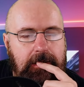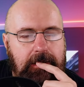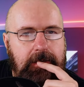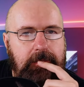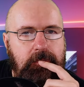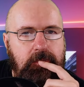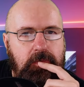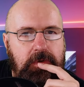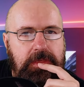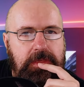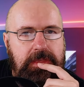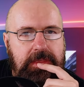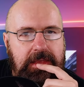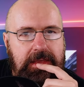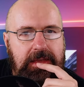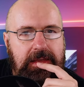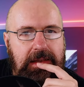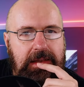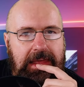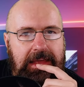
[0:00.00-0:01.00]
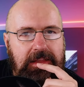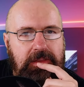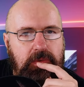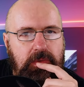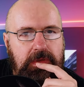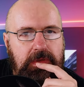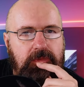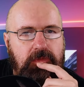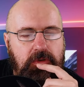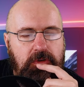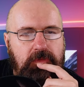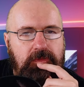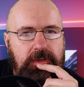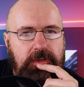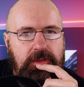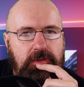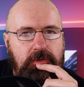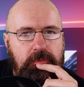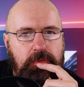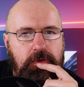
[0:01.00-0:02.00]
um, with the like doing one
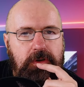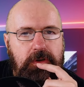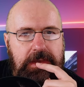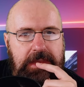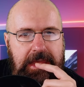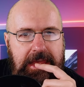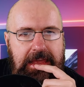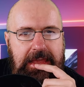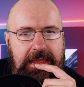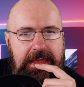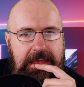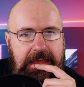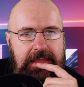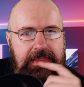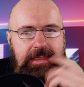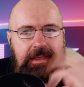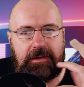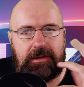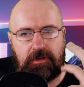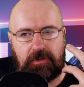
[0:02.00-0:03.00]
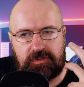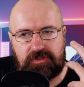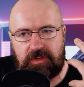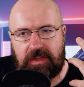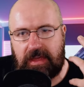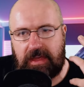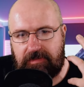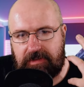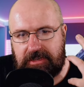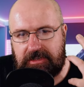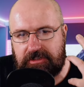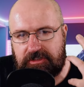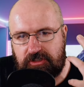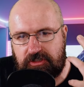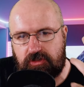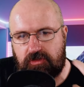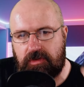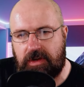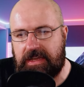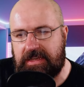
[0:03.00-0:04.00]
video per day, and then also having the
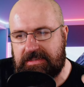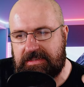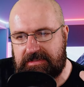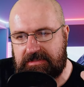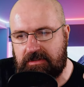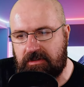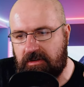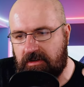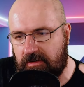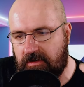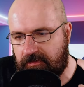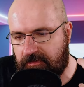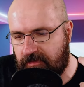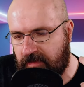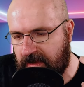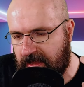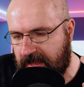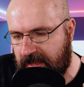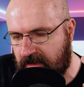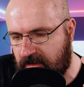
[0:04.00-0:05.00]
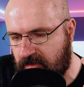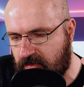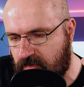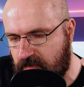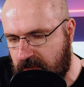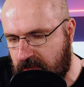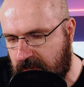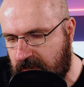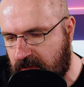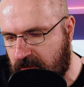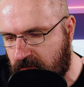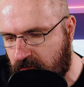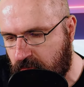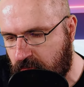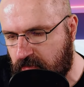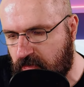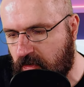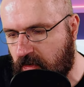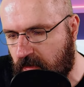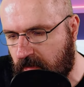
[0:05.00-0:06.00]
stress of like creating
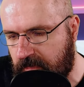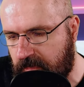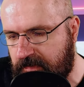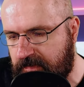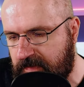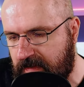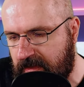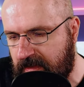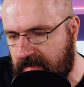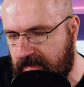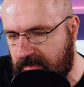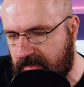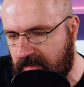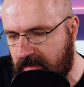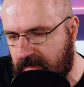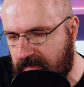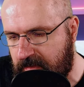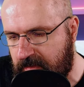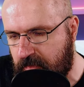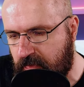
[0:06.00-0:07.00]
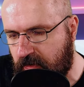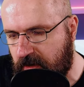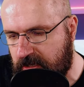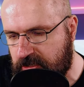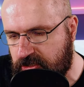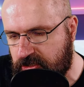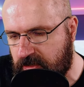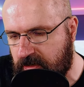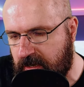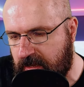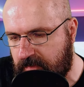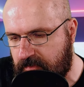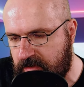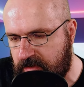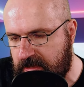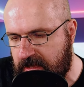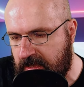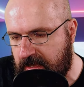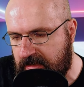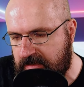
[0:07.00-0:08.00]
good content, uh, the pressure
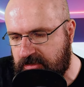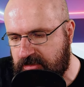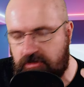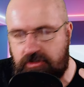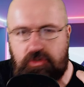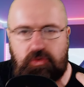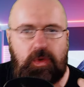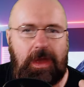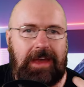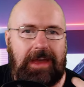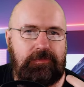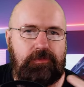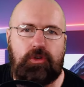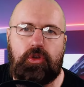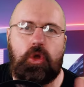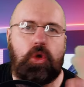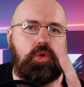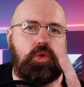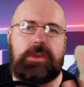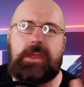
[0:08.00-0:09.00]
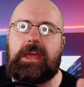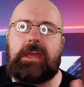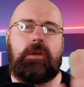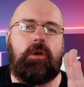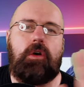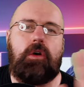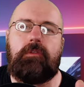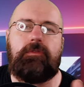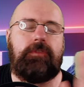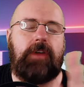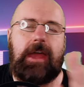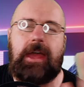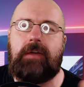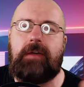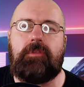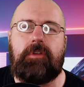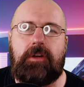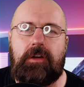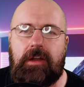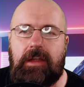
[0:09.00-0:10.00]
every day. So you have no day off
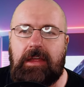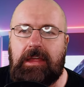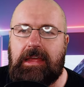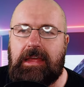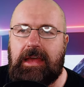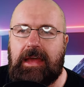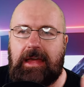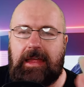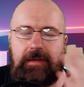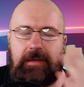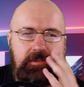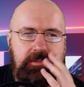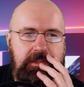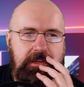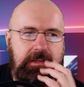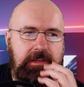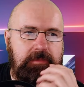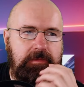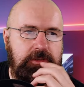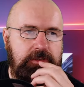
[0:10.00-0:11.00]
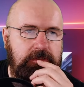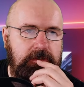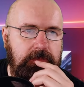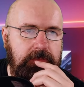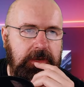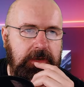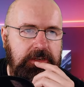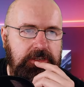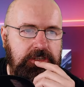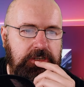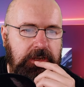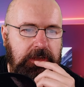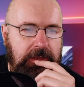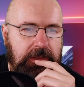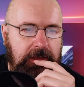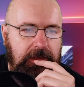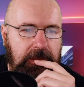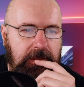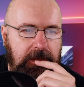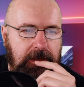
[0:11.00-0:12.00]
ever. That uh, was a little bit too much.
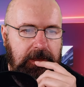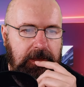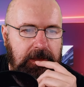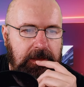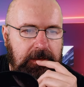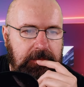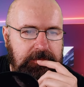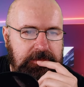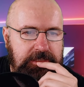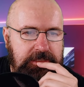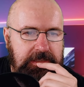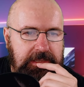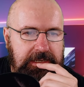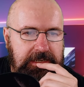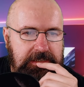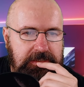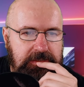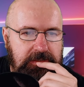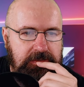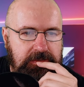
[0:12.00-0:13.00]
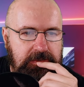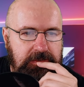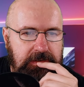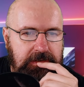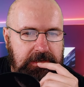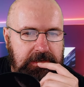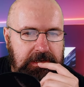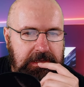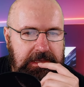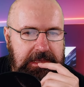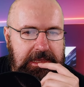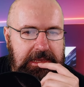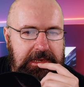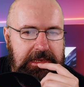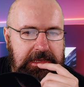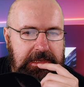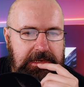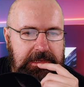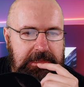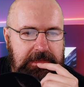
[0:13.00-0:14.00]
Um, so that is also
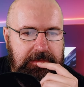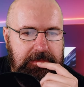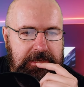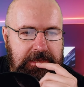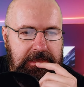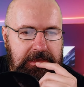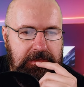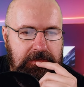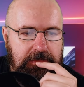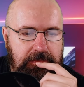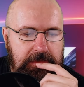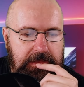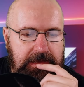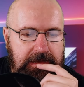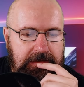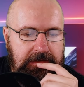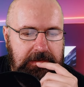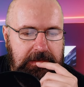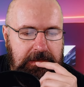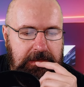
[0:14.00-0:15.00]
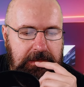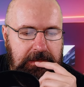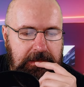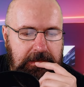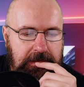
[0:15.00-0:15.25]
eating a little bit into that.